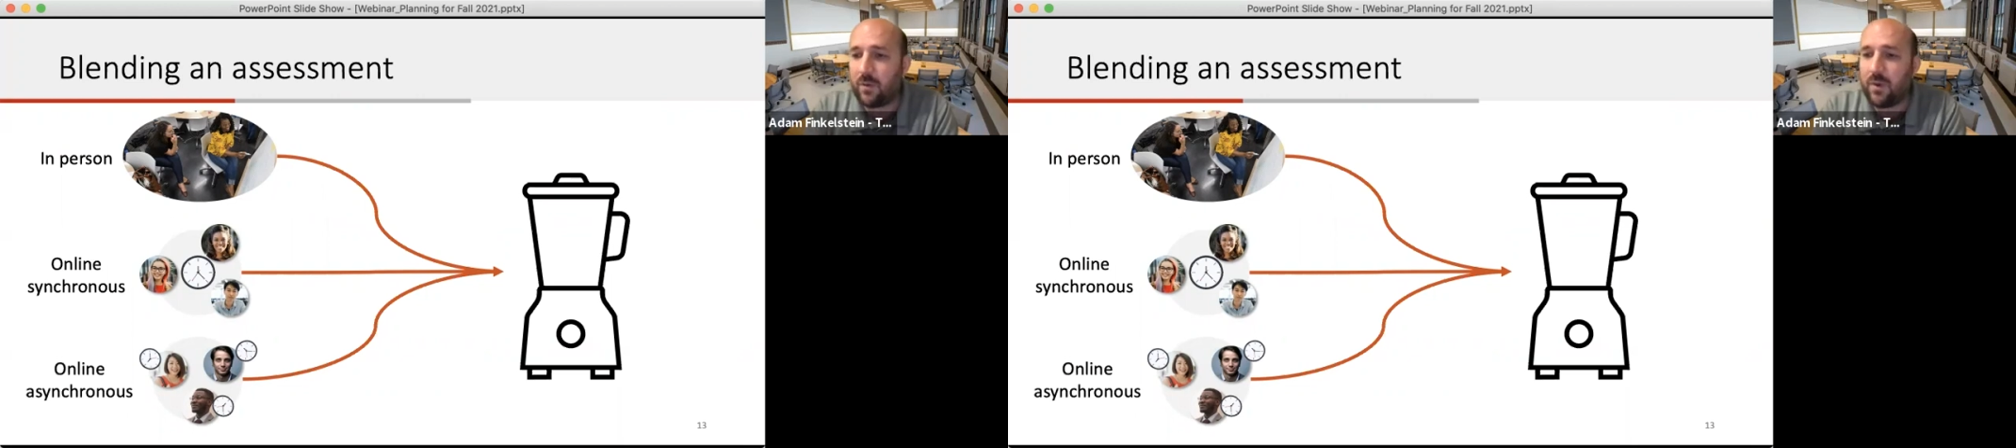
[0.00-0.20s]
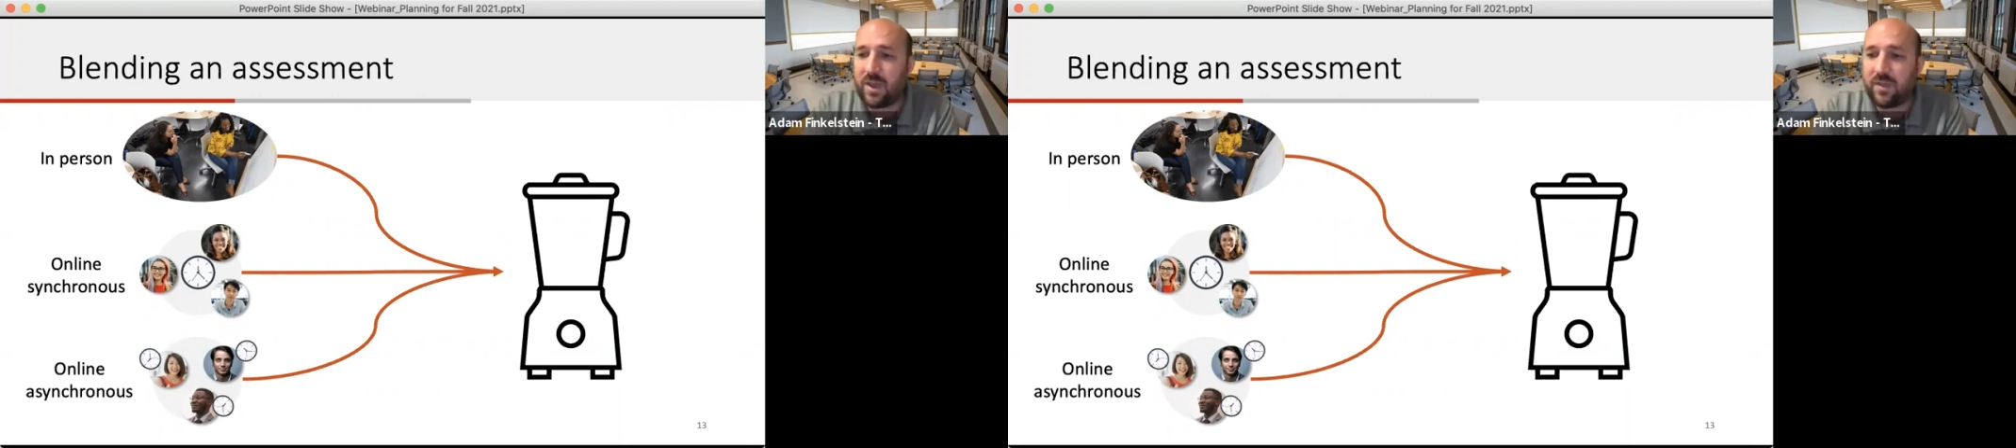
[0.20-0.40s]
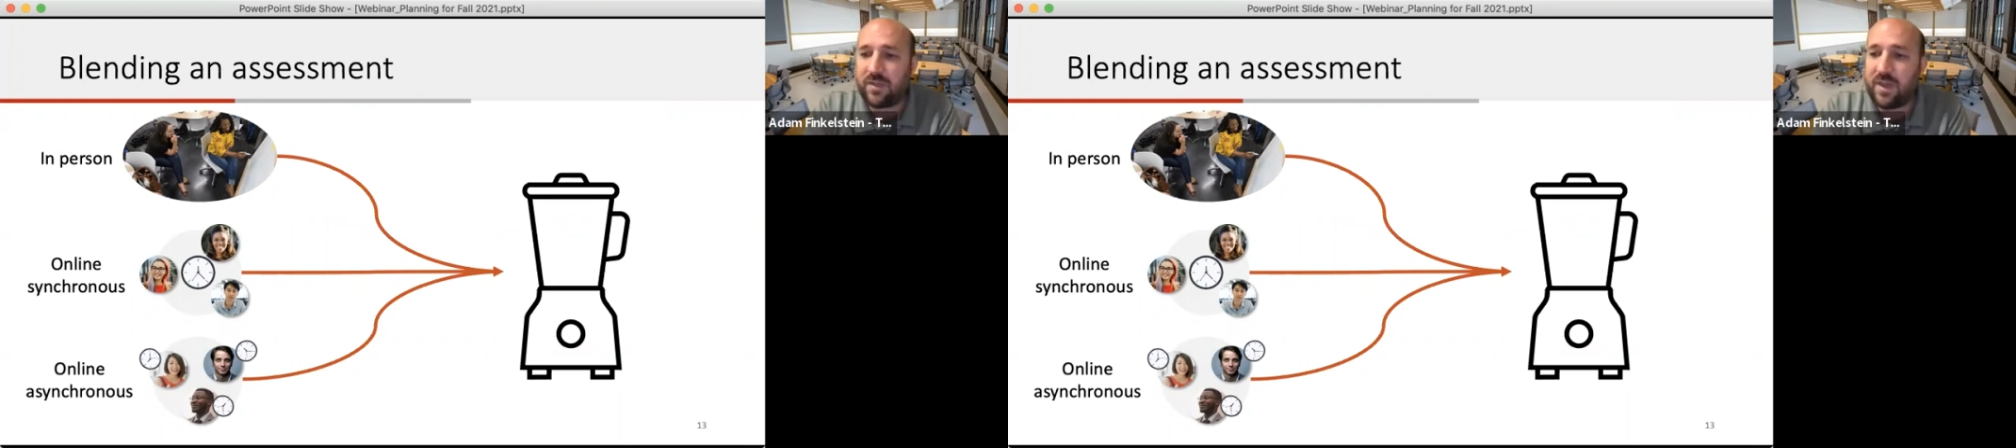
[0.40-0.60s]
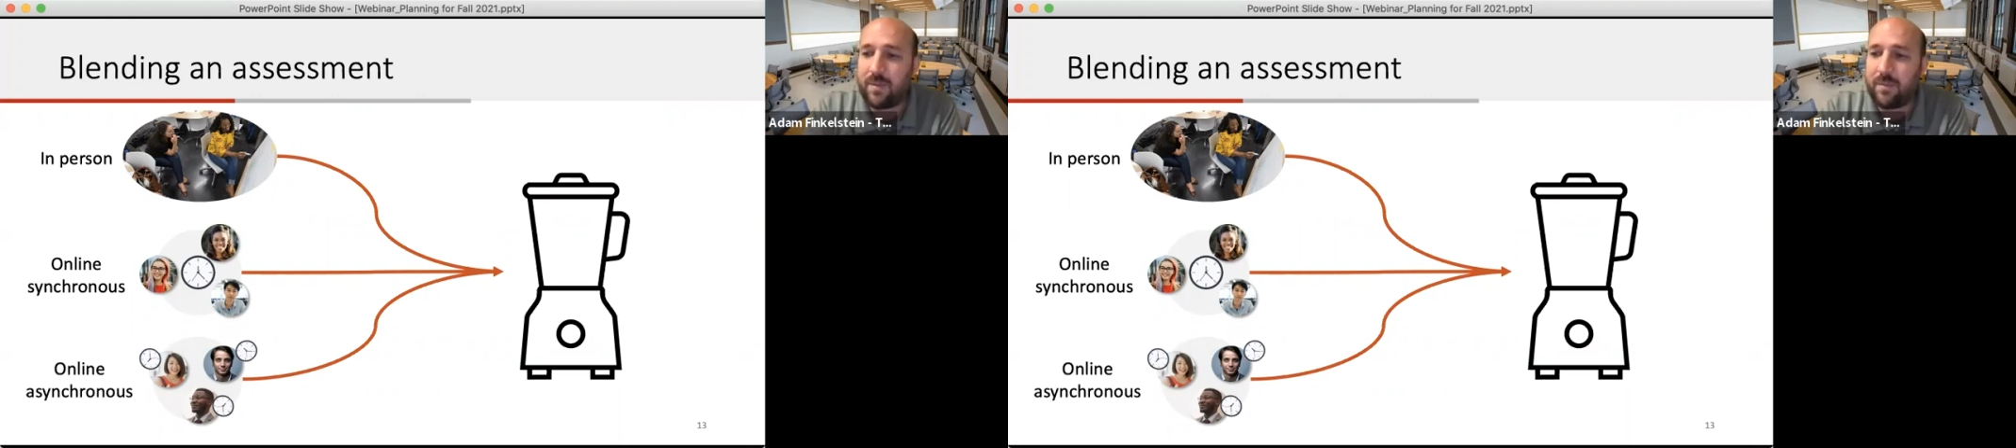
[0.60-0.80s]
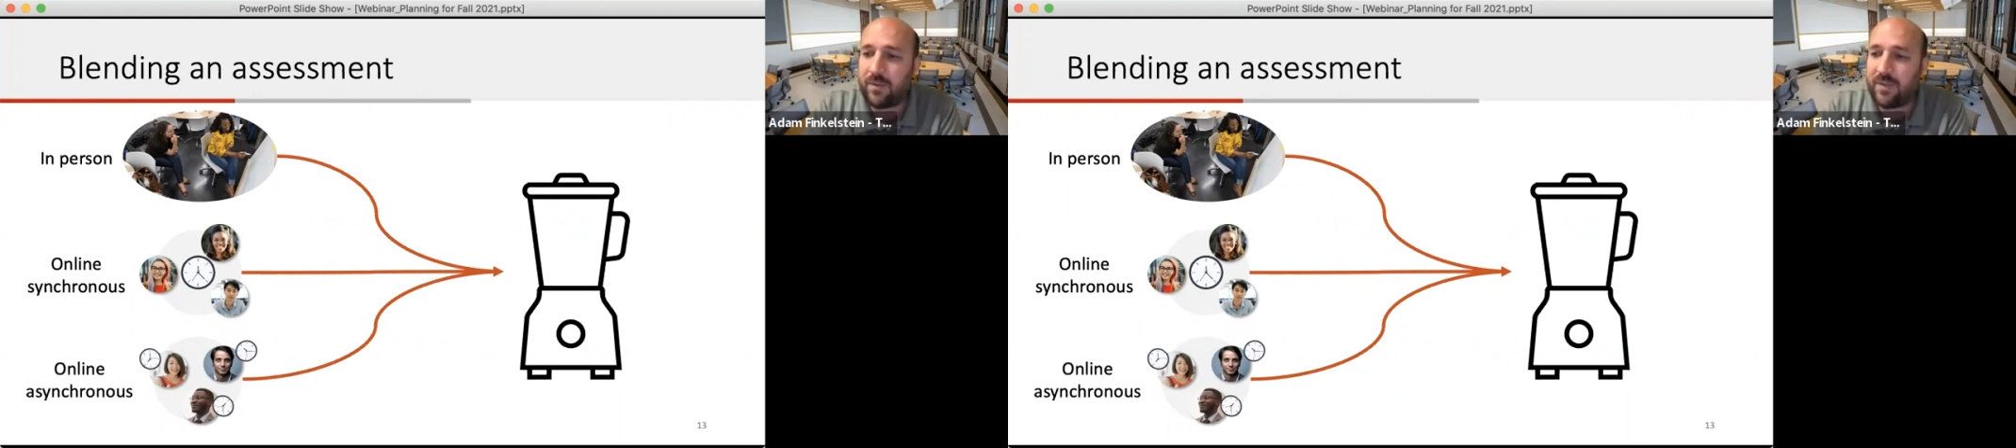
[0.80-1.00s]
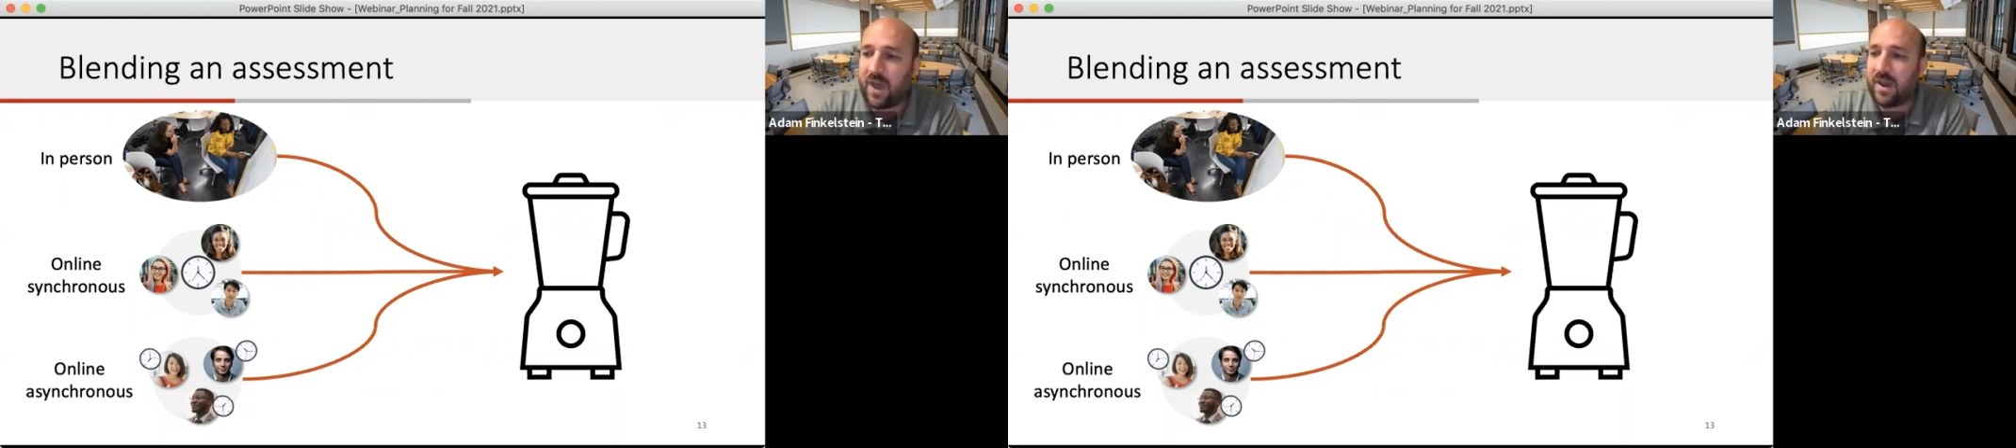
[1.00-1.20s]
ways that we can think